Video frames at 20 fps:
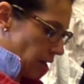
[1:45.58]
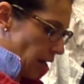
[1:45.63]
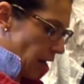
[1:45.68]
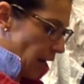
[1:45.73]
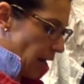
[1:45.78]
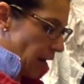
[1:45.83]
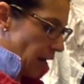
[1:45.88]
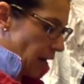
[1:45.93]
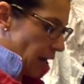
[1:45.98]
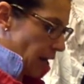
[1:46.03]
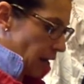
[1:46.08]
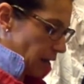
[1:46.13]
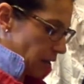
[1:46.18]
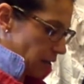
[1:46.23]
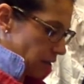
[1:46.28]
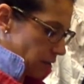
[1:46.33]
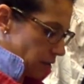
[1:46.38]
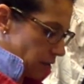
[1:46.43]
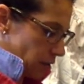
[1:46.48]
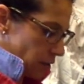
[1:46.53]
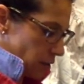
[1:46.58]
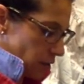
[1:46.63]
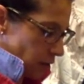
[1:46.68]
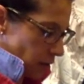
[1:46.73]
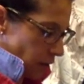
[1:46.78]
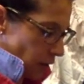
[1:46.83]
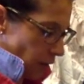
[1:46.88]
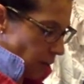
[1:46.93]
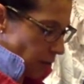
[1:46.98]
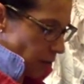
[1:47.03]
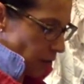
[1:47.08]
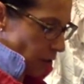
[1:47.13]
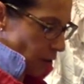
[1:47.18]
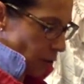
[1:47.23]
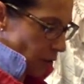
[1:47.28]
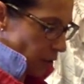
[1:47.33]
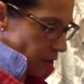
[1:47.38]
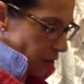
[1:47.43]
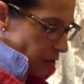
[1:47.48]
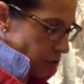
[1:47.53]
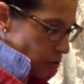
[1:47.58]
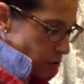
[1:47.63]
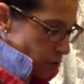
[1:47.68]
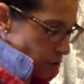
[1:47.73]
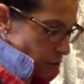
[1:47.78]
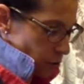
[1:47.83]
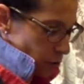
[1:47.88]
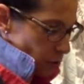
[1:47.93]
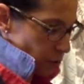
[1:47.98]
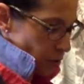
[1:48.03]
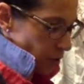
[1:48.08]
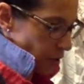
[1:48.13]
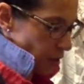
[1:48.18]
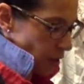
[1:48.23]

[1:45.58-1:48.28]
and I'm going to